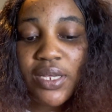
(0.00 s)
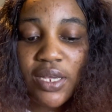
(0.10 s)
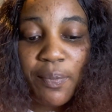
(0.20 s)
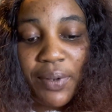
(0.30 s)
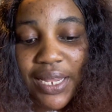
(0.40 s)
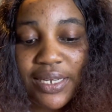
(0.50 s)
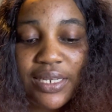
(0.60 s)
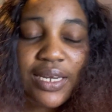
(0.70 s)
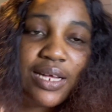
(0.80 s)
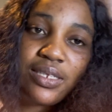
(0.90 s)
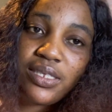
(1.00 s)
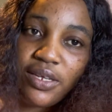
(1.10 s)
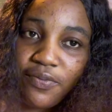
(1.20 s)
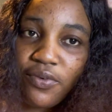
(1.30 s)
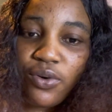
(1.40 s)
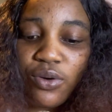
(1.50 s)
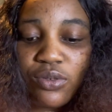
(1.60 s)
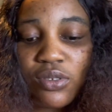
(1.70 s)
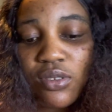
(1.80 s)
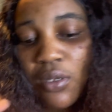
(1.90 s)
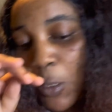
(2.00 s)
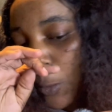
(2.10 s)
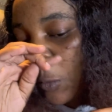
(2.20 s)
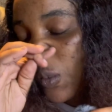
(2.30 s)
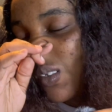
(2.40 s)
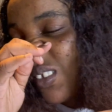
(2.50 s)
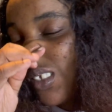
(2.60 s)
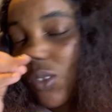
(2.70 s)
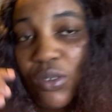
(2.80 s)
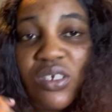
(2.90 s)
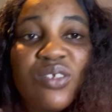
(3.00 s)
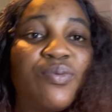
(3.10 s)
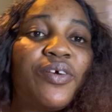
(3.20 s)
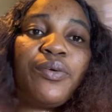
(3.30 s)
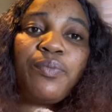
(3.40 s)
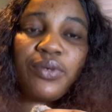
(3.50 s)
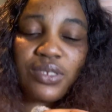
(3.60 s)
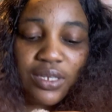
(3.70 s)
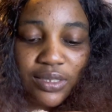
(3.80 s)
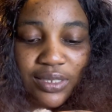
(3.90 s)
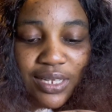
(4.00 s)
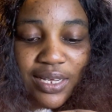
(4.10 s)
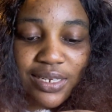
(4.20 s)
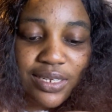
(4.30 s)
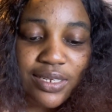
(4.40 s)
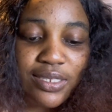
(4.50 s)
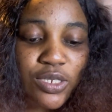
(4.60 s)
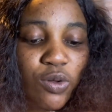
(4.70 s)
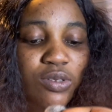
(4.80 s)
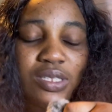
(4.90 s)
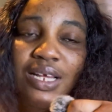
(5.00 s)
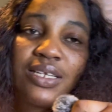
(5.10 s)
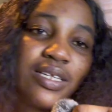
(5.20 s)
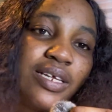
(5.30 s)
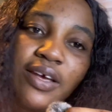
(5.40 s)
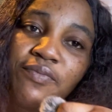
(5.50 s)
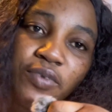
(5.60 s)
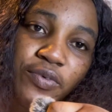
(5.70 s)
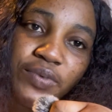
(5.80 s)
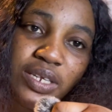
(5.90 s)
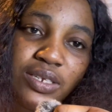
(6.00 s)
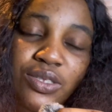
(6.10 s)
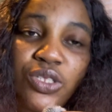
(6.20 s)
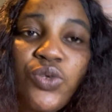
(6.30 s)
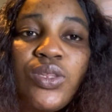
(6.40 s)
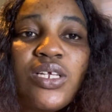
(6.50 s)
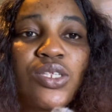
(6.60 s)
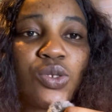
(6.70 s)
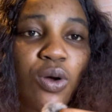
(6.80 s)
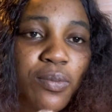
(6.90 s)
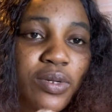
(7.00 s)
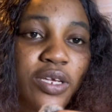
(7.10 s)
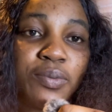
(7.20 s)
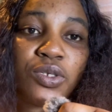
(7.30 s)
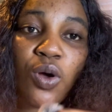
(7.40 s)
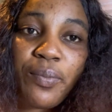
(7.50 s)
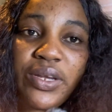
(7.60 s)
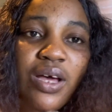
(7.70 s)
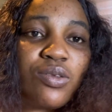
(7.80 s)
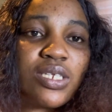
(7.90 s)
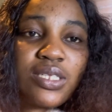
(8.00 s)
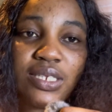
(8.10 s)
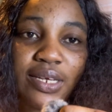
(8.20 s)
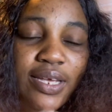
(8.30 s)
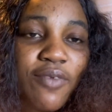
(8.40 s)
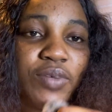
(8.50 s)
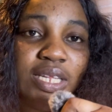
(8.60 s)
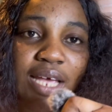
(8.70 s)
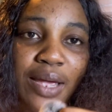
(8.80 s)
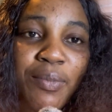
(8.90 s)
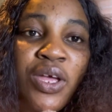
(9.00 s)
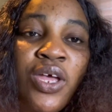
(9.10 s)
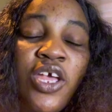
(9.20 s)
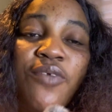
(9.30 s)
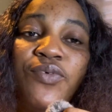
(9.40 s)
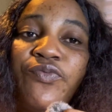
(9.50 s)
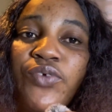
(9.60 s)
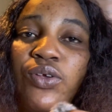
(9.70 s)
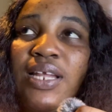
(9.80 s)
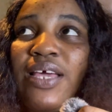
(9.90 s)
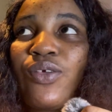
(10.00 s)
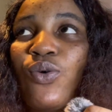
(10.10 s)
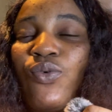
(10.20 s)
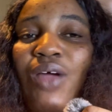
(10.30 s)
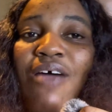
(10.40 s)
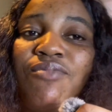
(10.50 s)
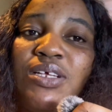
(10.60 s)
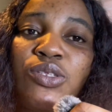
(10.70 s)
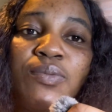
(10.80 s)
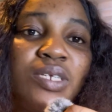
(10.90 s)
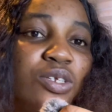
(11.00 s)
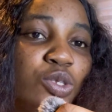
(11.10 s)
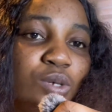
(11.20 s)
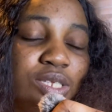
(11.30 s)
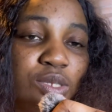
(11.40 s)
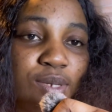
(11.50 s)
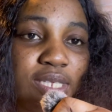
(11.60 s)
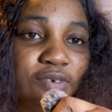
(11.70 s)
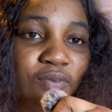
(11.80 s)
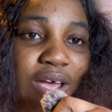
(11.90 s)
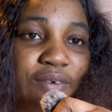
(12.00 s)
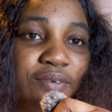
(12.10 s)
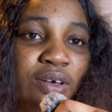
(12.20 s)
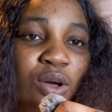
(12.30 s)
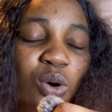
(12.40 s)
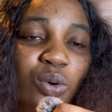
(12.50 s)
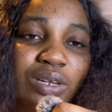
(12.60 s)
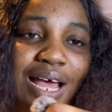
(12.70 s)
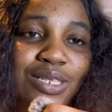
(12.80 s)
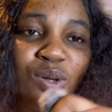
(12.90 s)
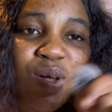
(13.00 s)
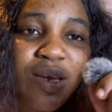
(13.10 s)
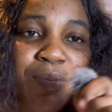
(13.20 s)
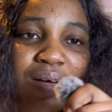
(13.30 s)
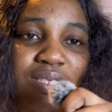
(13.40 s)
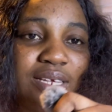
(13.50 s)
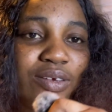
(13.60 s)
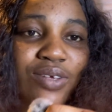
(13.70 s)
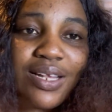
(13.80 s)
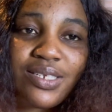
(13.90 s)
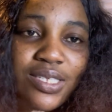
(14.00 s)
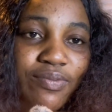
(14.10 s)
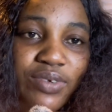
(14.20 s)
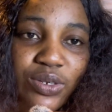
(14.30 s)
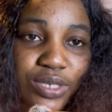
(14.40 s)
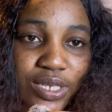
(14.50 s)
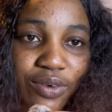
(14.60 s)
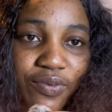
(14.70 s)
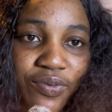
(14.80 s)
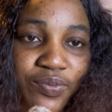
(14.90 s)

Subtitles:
keep learning and stay focused. So this one is very important. Tech is constantly evolving. New things keeps coming out in tech every time. If you feel like, oh, I've learned something in 2025, that's all about tech. You are deceiving yourself.